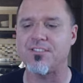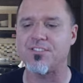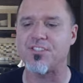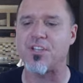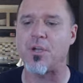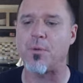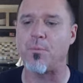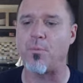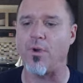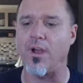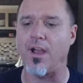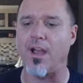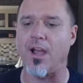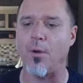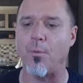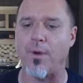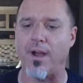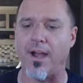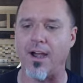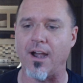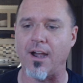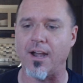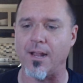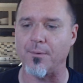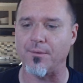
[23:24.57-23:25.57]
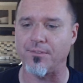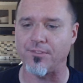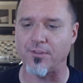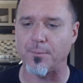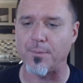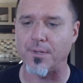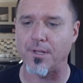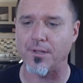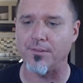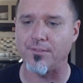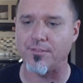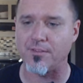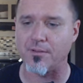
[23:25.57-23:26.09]
somewhere where it was
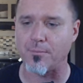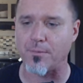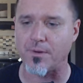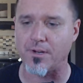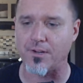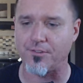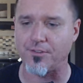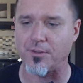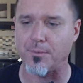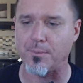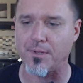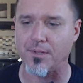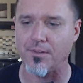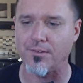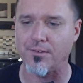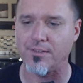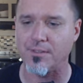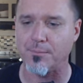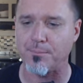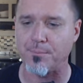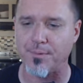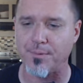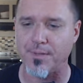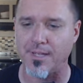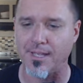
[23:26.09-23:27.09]
supposed to where you're supposed to